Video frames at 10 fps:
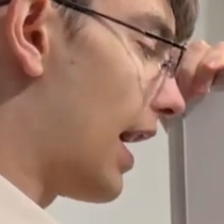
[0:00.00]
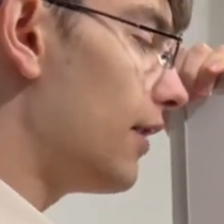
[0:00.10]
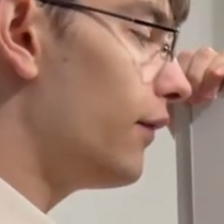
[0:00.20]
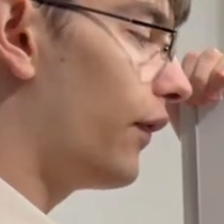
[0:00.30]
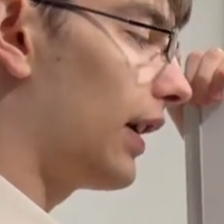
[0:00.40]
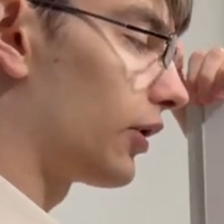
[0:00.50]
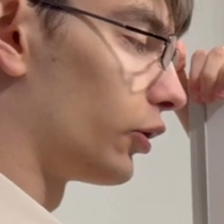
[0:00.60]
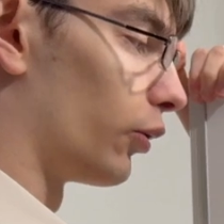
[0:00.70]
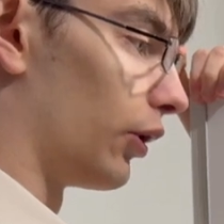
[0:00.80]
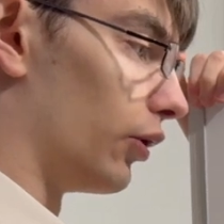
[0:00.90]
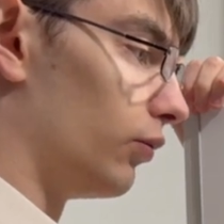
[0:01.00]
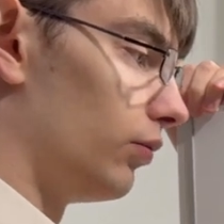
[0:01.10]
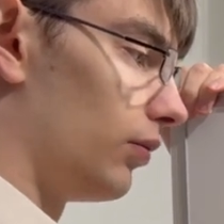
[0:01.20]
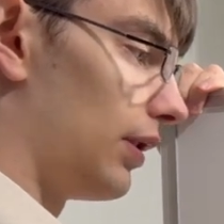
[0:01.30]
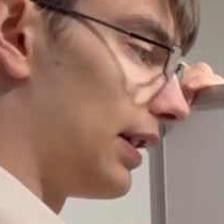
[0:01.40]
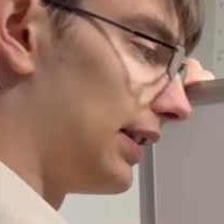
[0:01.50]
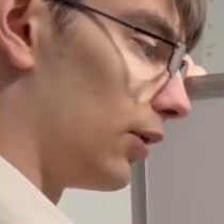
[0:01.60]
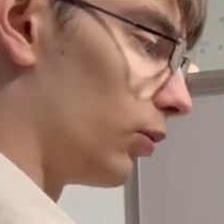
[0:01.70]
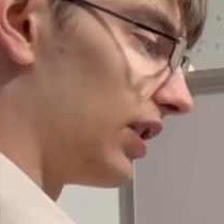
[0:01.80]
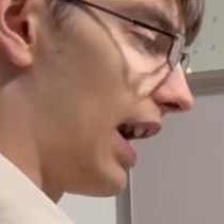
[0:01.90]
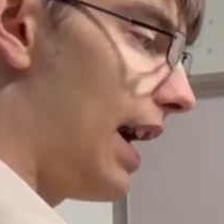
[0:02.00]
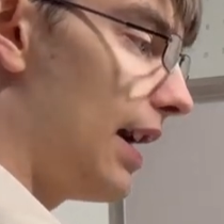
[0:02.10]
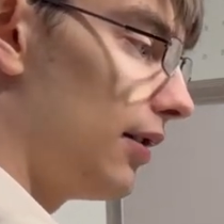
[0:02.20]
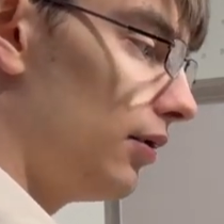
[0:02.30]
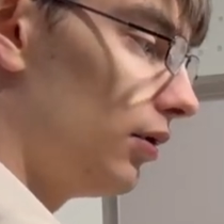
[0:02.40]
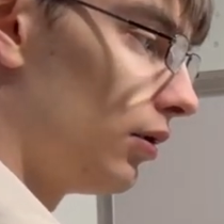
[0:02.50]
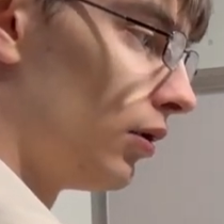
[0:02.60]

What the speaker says: n factorial is equal to n